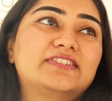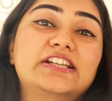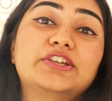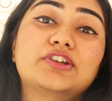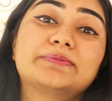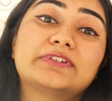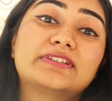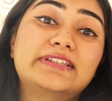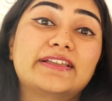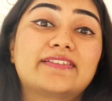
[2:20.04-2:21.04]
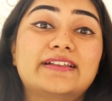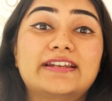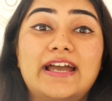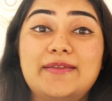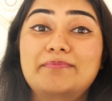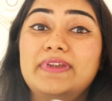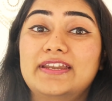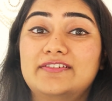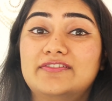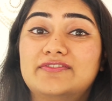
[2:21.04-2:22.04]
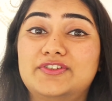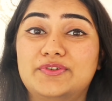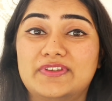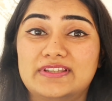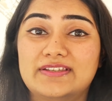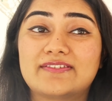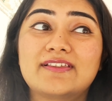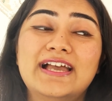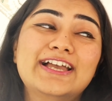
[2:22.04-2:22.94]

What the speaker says: telling you about the things that I made using this.